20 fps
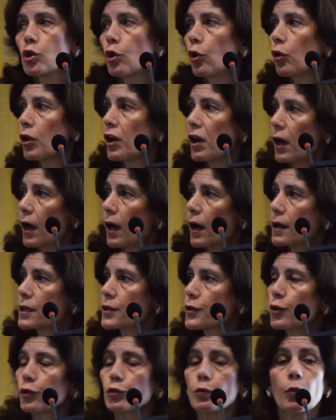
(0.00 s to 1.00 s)
so
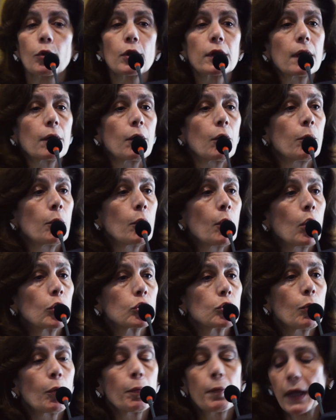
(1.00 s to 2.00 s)
cars, the
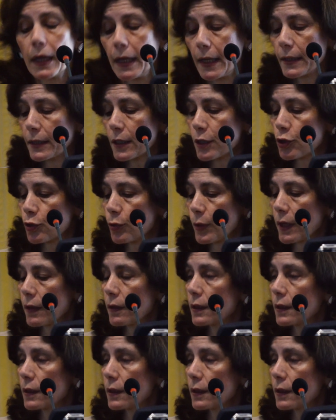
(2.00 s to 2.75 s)
automobile industry,